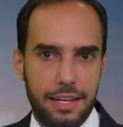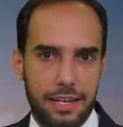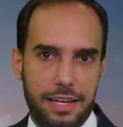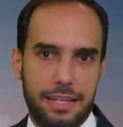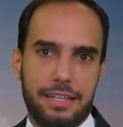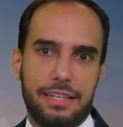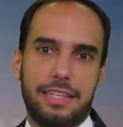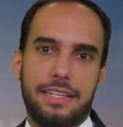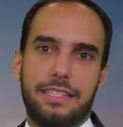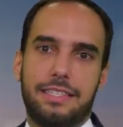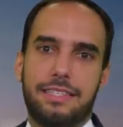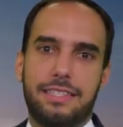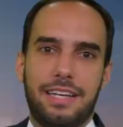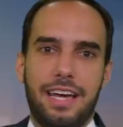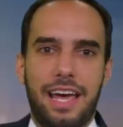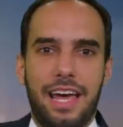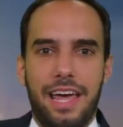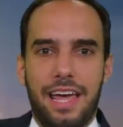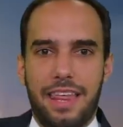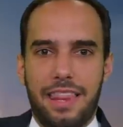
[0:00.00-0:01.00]
At least,
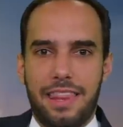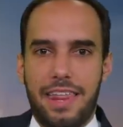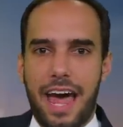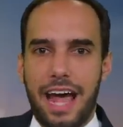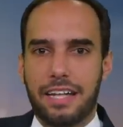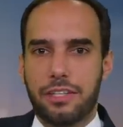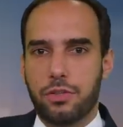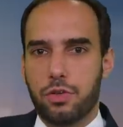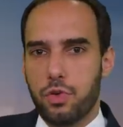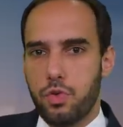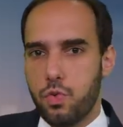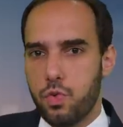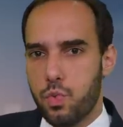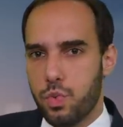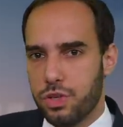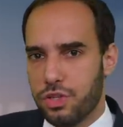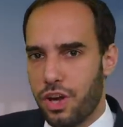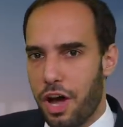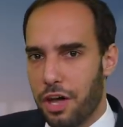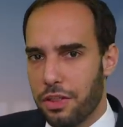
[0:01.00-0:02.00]
that's who
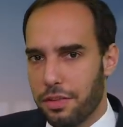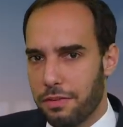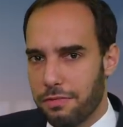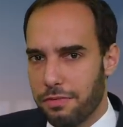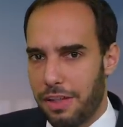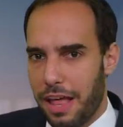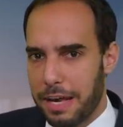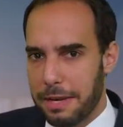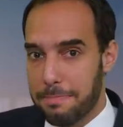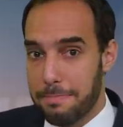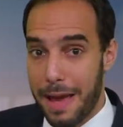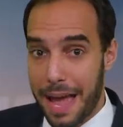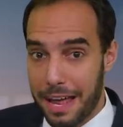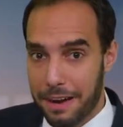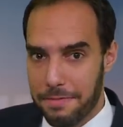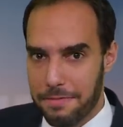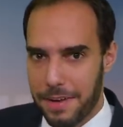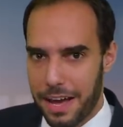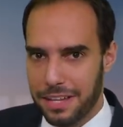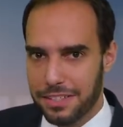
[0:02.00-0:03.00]
was on the flight
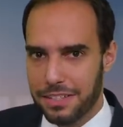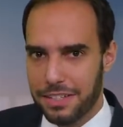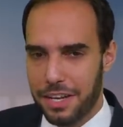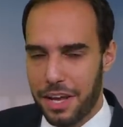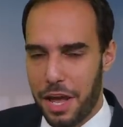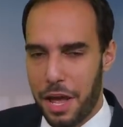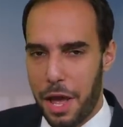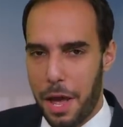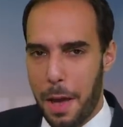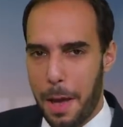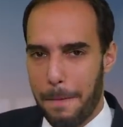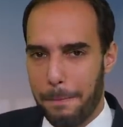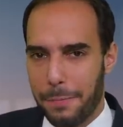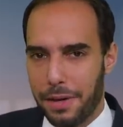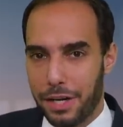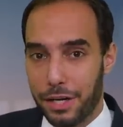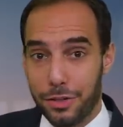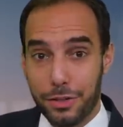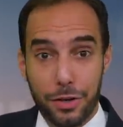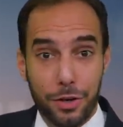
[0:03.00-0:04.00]
manifest.
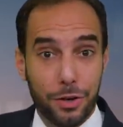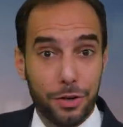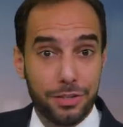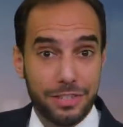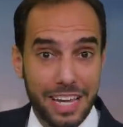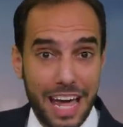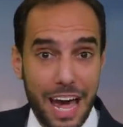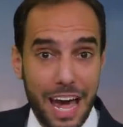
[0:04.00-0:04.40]
But it turns